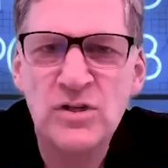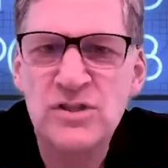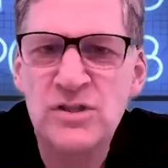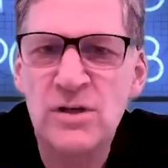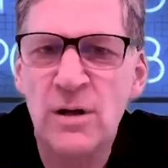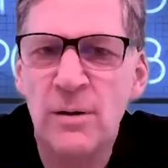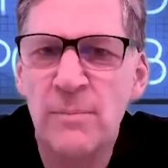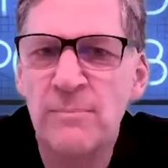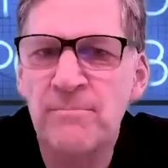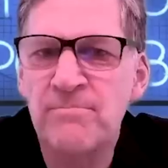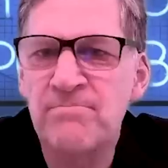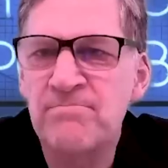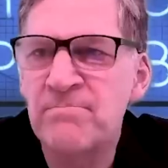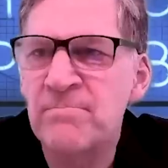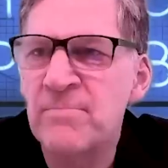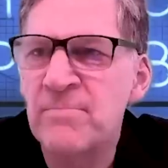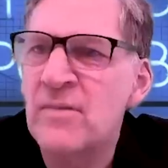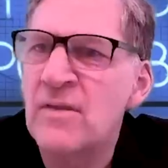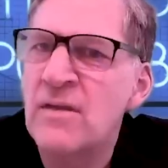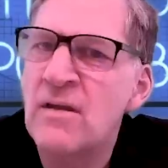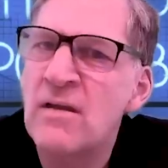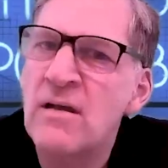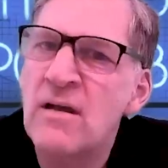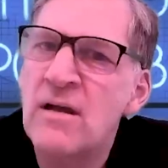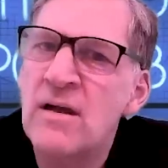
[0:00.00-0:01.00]
some
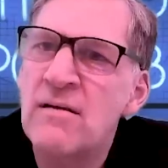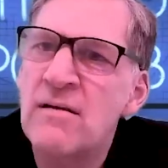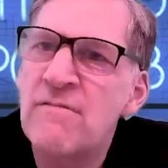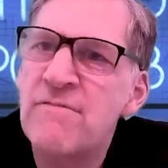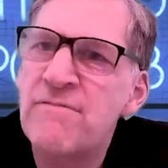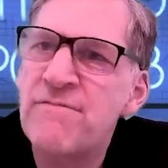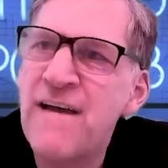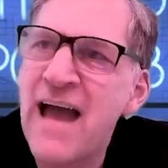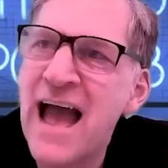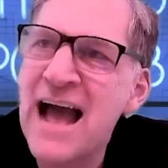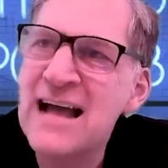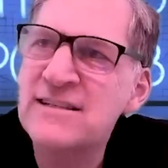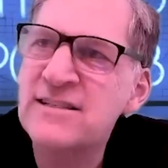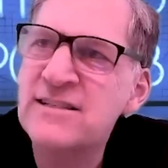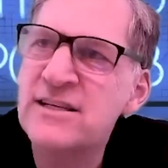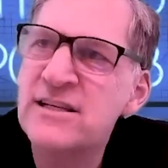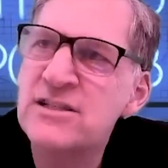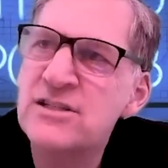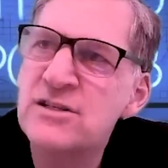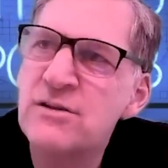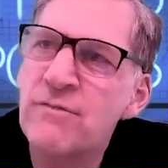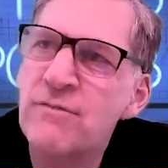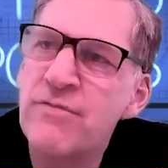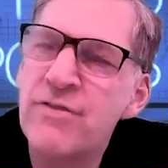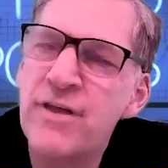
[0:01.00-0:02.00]

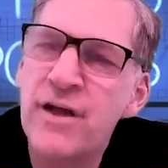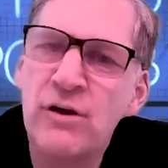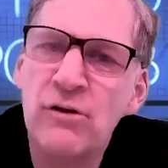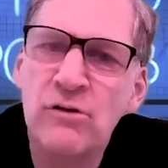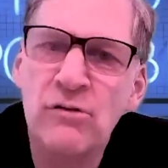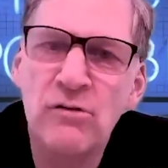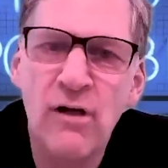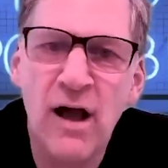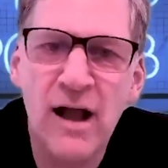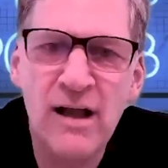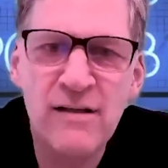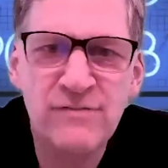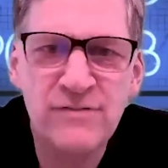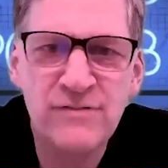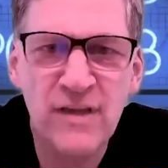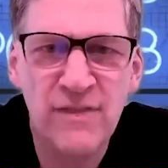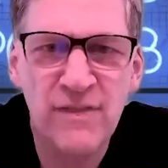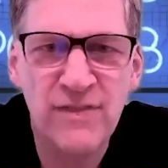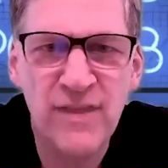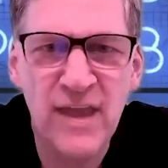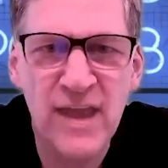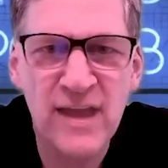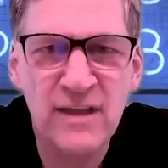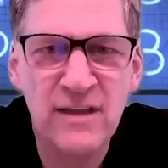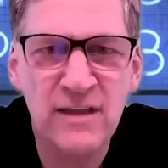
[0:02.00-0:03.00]
facets of their life
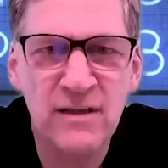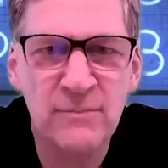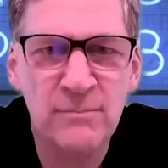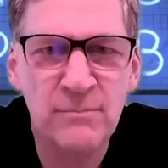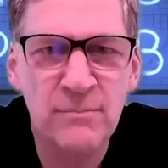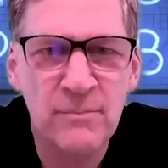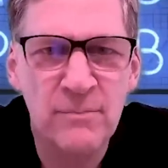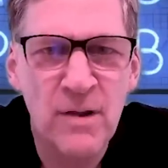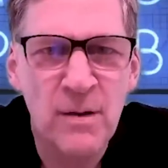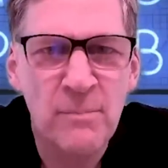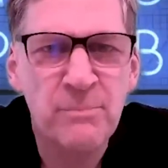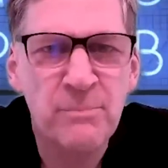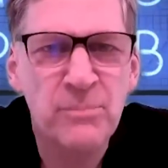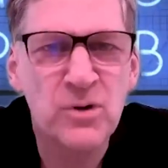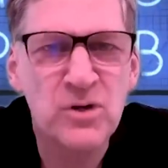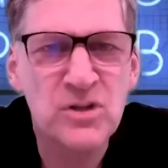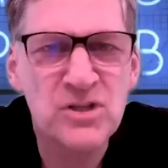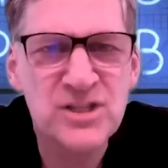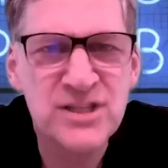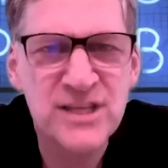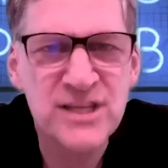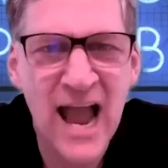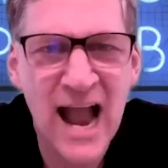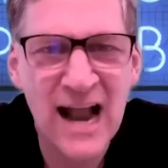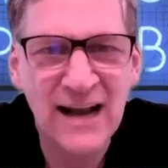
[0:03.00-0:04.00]
that they can
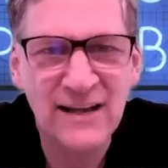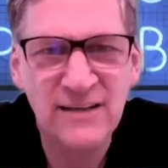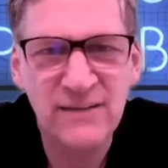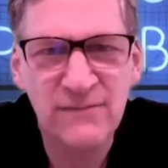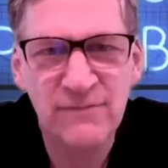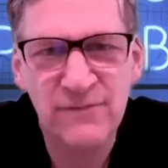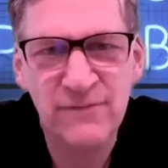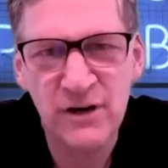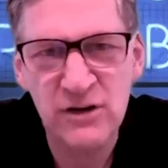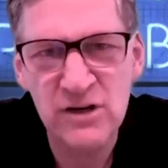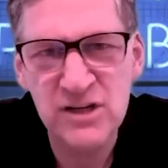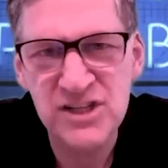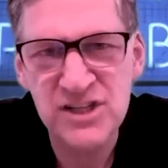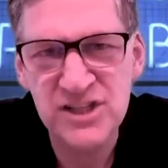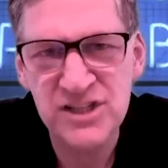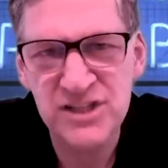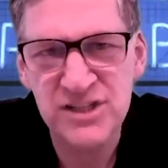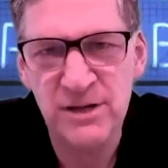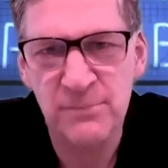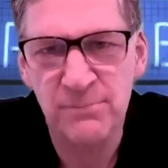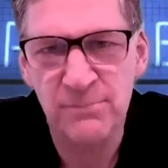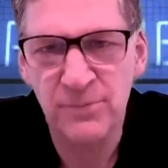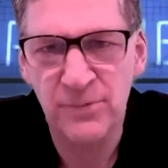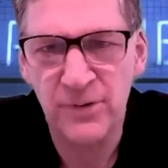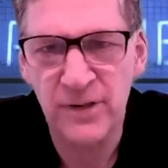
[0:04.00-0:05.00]
protect very
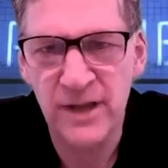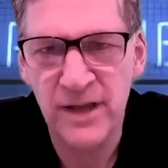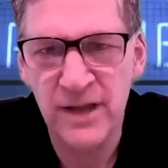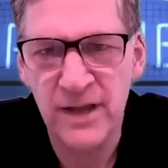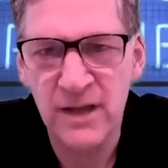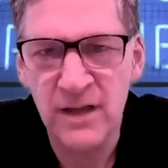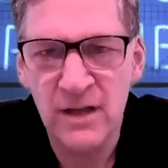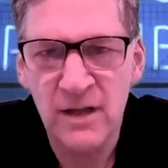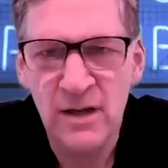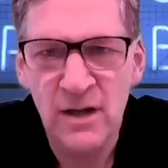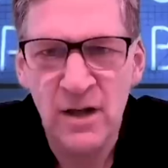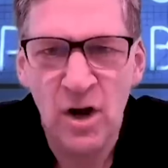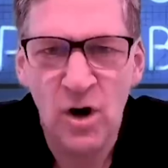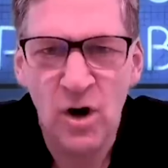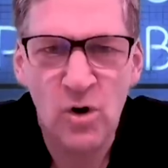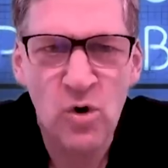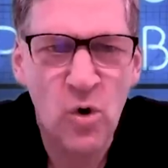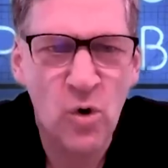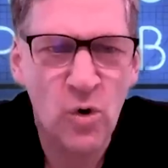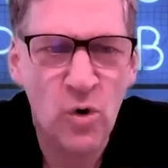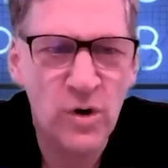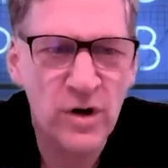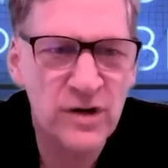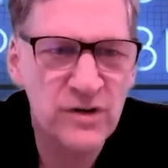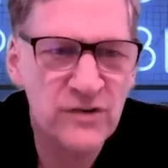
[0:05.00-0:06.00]
simply
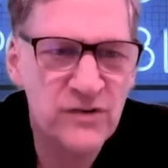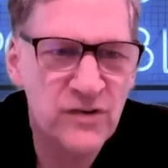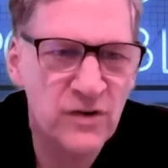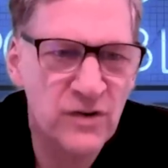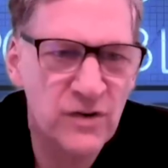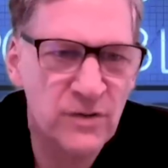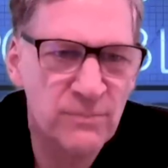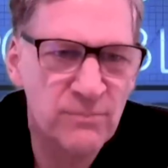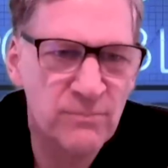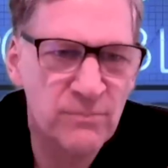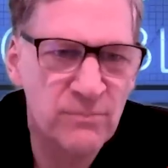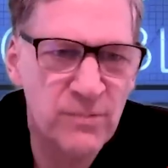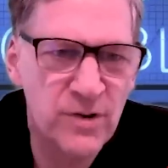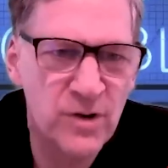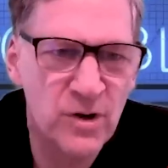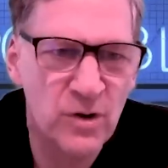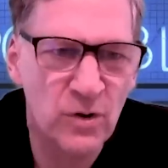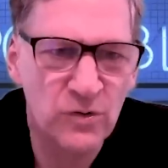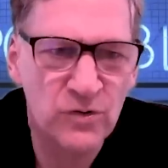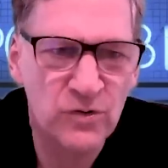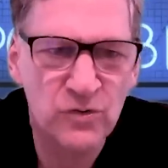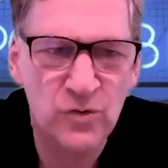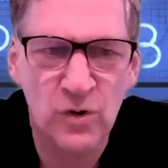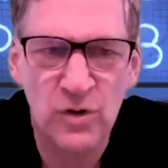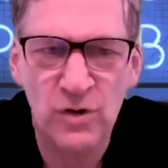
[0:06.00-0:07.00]
according to, you
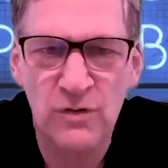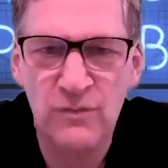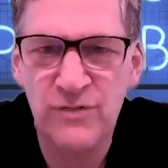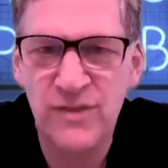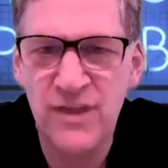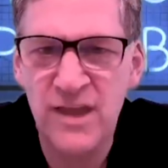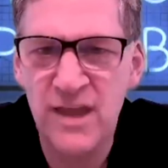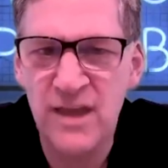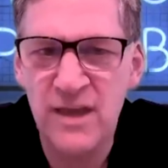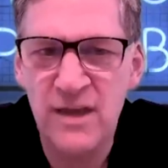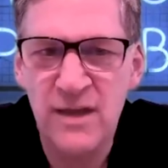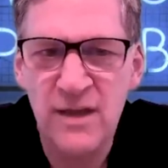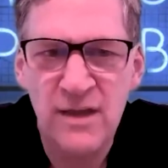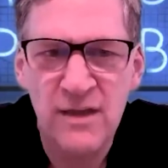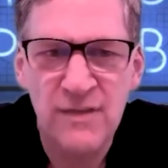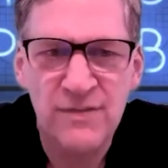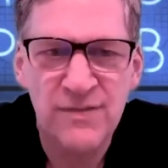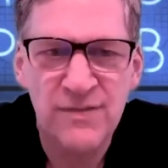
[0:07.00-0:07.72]
know, sort of the